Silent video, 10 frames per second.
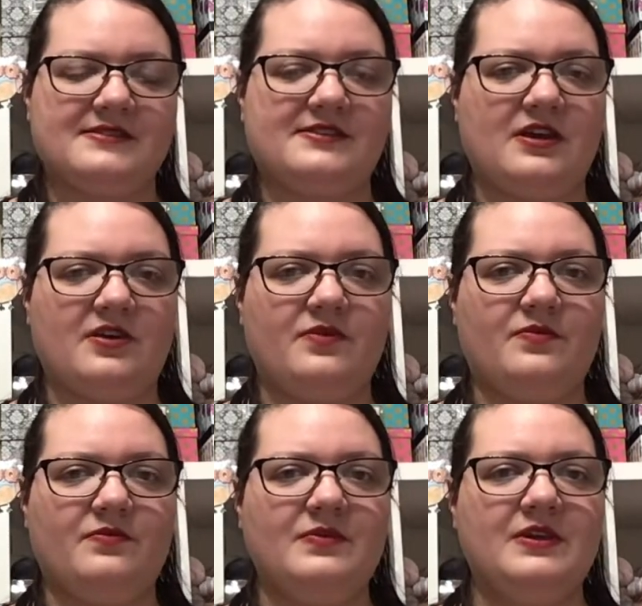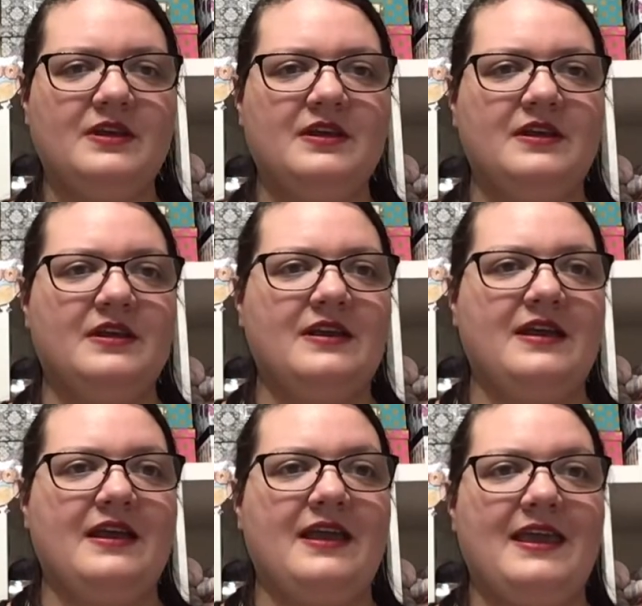So,
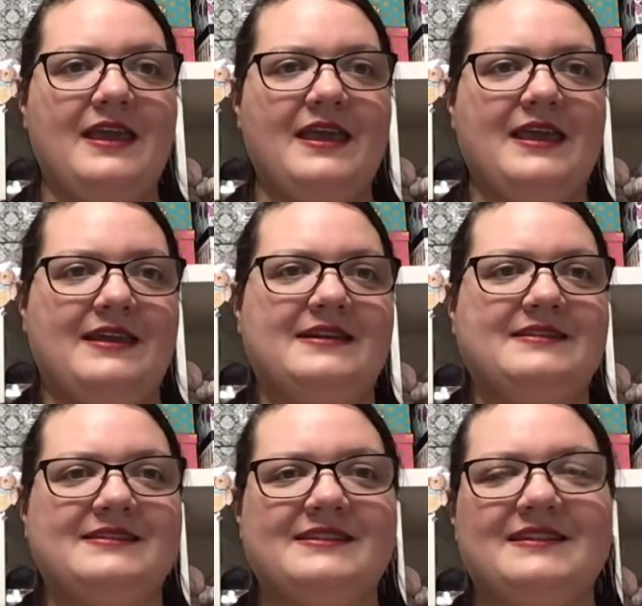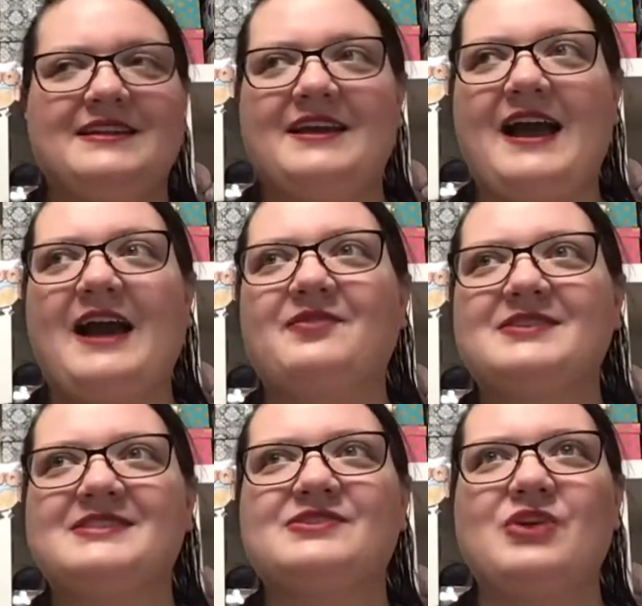and I
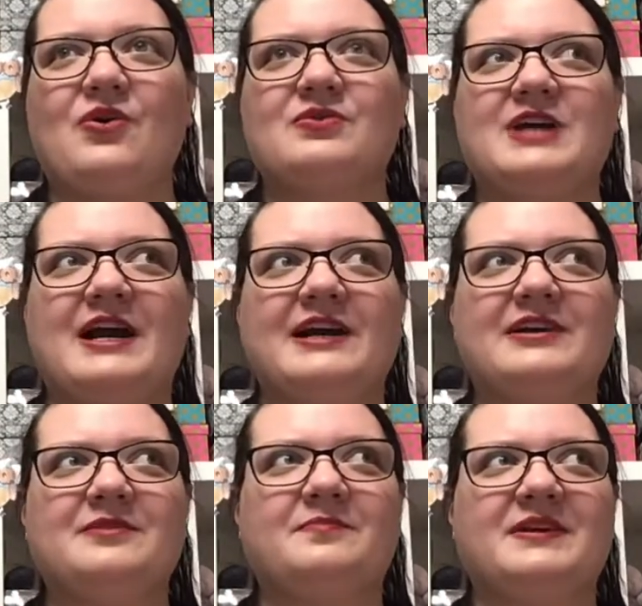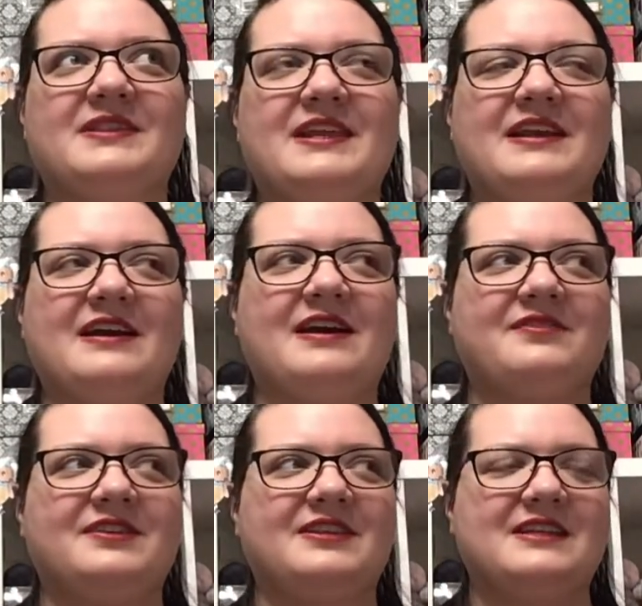was so tired, but then it got
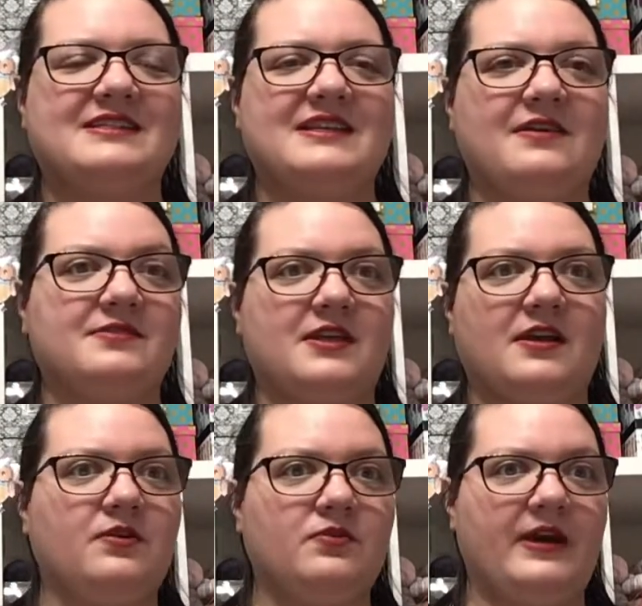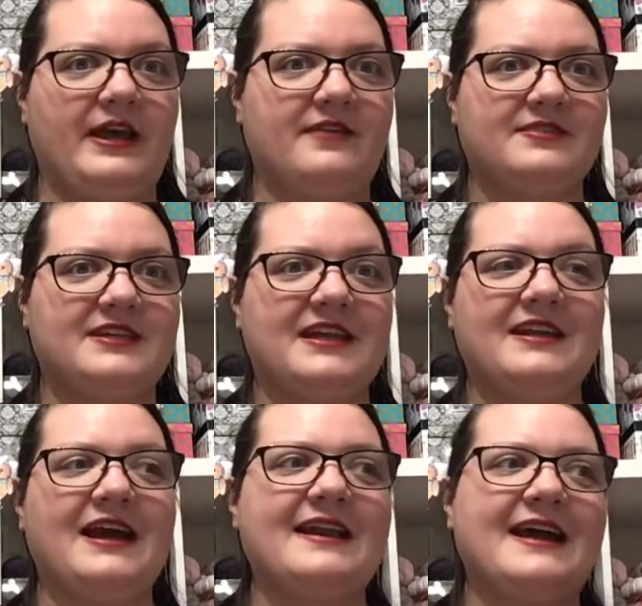released and I was like, oh, I have to knit.
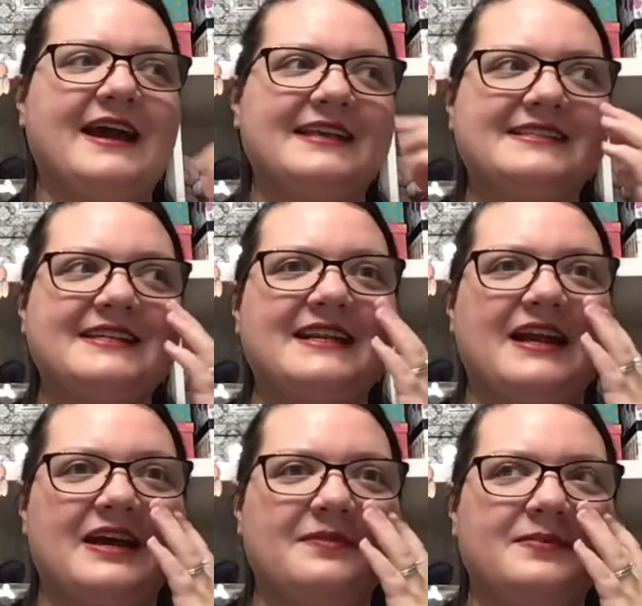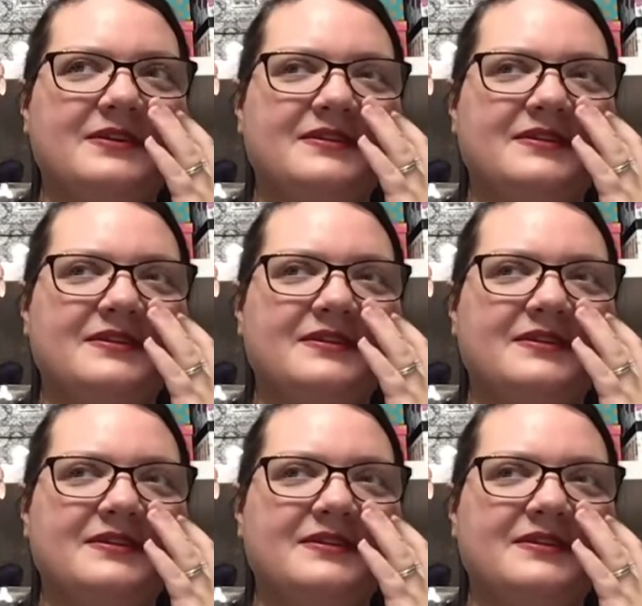And I stayed up.